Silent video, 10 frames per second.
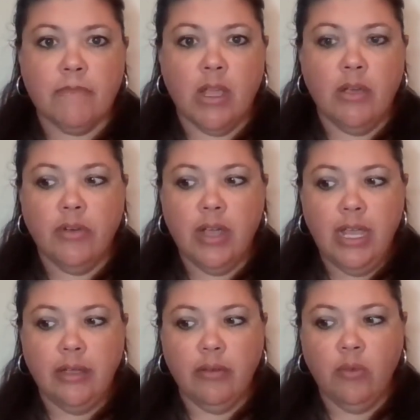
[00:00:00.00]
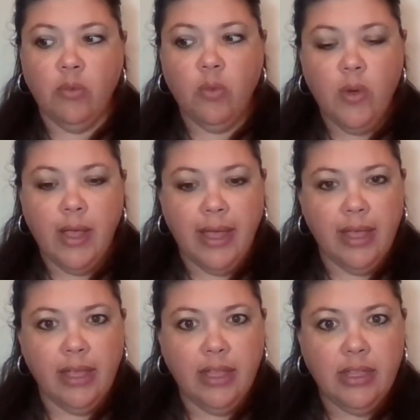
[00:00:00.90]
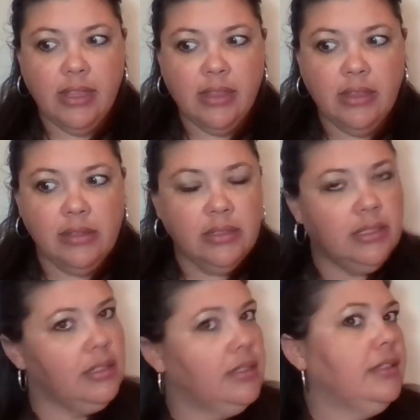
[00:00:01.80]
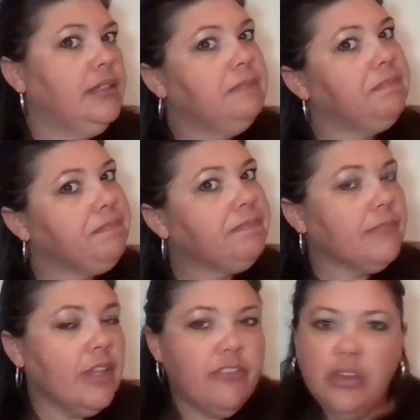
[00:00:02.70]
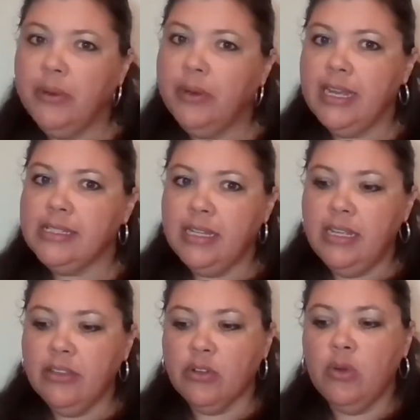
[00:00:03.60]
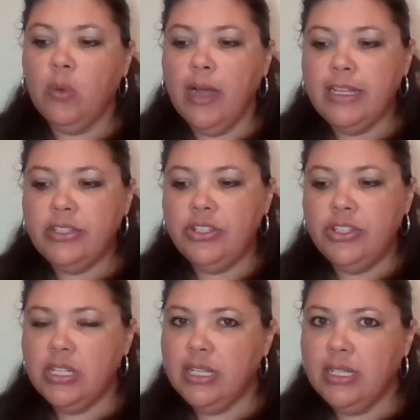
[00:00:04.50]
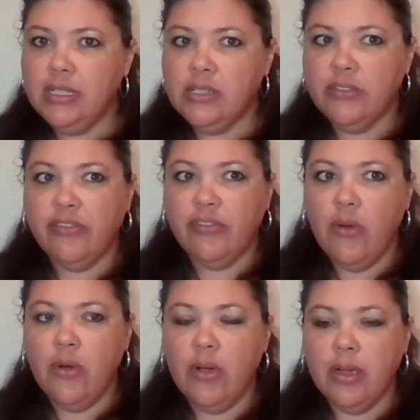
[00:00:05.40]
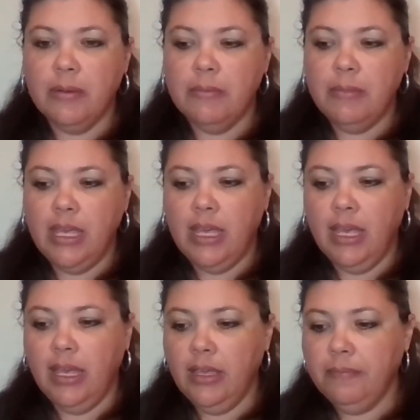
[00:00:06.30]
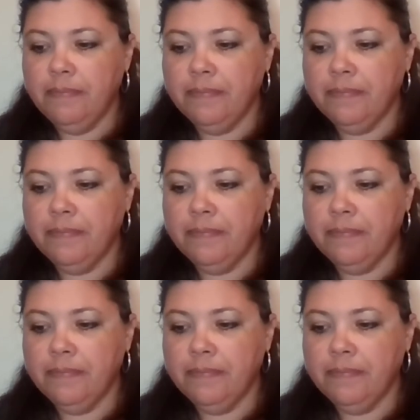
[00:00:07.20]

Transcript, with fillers: all right. Well, if no one has any other questions for me,